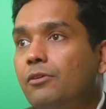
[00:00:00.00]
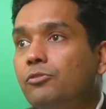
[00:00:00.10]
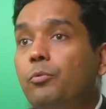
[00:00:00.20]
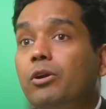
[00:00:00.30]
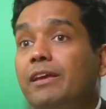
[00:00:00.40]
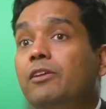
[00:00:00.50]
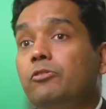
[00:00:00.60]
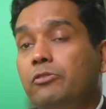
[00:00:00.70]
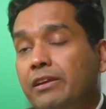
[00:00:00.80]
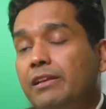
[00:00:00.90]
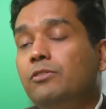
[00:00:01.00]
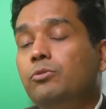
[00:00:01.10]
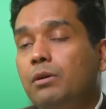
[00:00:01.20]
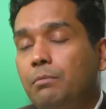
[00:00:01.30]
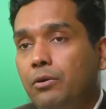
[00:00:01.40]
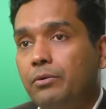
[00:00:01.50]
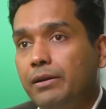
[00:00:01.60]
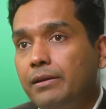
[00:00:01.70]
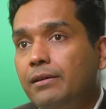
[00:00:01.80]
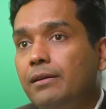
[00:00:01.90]
So what can you really do about
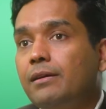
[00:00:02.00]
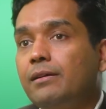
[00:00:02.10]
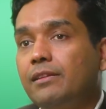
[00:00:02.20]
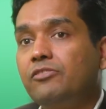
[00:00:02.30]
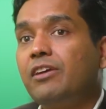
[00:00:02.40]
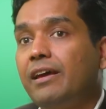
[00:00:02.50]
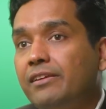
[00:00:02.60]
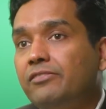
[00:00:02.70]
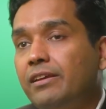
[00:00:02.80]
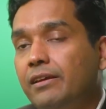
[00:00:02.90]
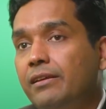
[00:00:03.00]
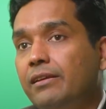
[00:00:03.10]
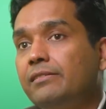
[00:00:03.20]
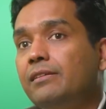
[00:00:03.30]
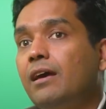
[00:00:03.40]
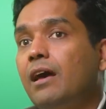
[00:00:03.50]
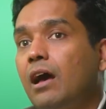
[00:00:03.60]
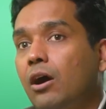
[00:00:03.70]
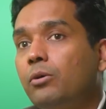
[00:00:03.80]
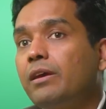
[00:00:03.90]
it? The challenge here is
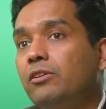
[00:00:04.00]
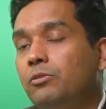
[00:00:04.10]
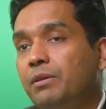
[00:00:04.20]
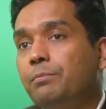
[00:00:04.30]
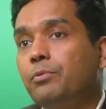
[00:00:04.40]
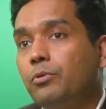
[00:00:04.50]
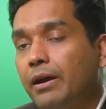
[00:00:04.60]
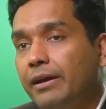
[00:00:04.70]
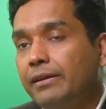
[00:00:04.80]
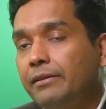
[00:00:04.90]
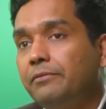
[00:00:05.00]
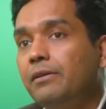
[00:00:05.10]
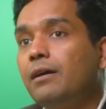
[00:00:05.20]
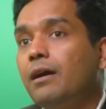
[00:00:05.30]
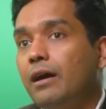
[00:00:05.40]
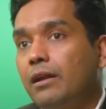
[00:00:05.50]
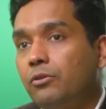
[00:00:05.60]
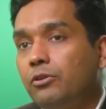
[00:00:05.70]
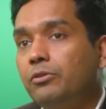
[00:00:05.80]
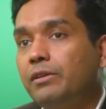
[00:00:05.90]
how can you be proactive
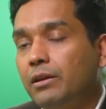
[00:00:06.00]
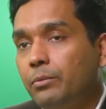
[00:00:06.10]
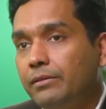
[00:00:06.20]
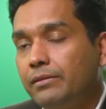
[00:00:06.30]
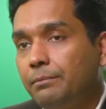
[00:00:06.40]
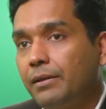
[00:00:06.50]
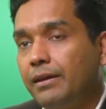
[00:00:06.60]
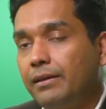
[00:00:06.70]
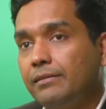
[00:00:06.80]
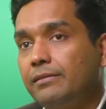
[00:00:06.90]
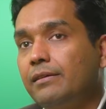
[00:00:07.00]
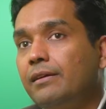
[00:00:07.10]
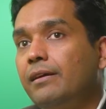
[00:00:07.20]
around your tier 1 suppliers?